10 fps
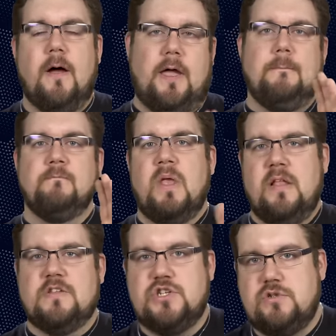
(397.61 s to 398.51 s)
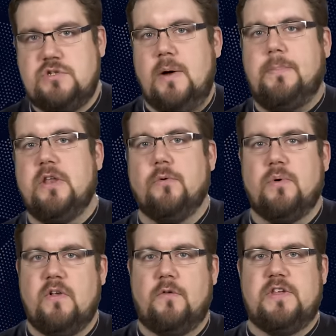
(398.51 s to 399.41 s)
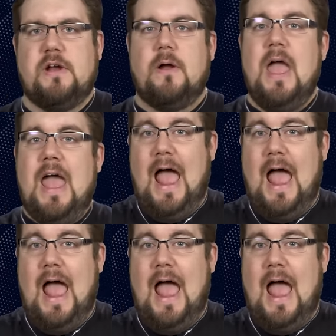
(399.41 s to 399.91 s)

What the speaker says: Okay, let's jump into the results here.